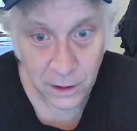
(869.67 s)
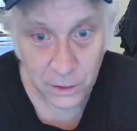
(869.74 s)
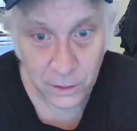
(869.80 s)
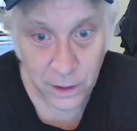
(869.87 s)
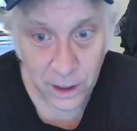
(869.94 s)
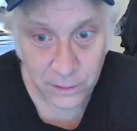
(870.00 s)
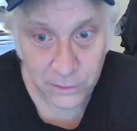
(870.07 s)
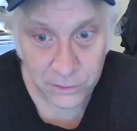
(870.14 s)

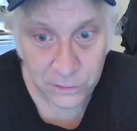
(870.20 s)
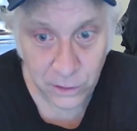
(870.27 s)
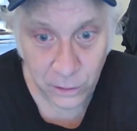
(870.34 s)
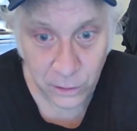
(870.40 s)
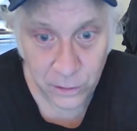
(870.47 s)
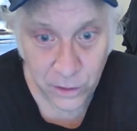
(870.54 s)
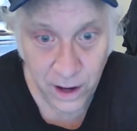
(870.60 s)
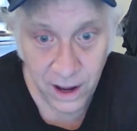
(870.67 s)

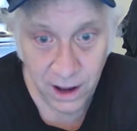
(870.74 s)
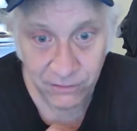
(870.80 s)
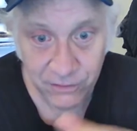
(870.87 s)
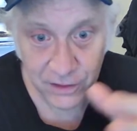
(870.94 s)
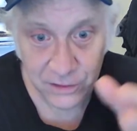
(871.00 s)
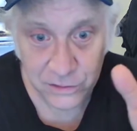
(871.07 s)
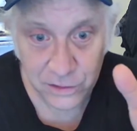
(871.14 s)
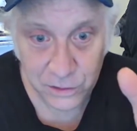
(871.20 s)
And so you
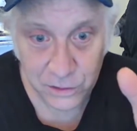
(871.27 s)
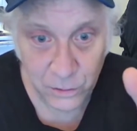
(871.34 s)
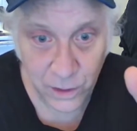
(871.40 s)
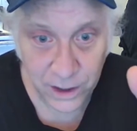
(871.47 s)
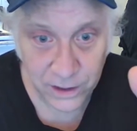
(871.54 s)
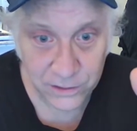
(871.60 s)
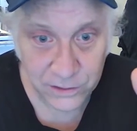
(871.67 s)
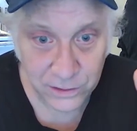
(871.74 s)
have this
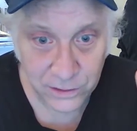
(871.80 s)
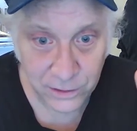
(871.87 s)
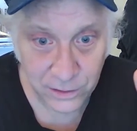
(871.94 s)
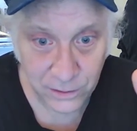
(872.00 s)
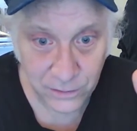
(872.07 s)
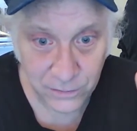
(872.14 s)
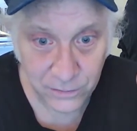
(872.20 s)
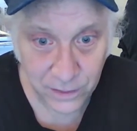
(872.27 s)

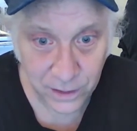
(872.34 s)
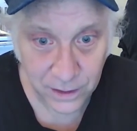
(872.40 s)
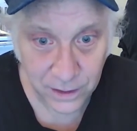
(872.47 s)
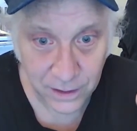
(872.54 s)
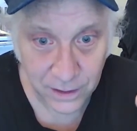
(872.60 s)
situation of